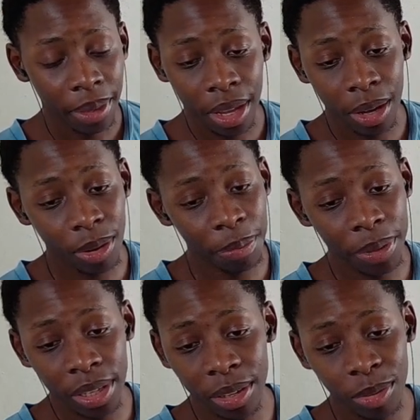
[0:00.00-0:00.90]

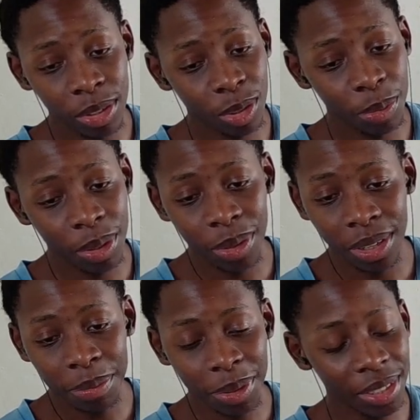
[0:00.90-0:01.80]
R.I.P. Rich Homie
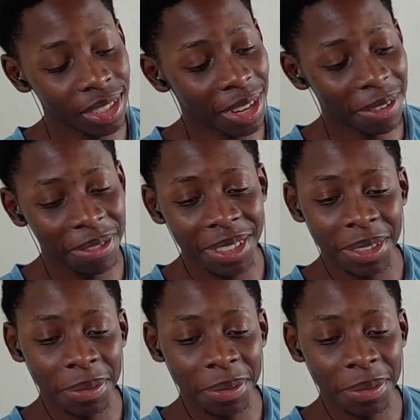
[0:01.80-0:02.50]
Quan, bro. It's not funny,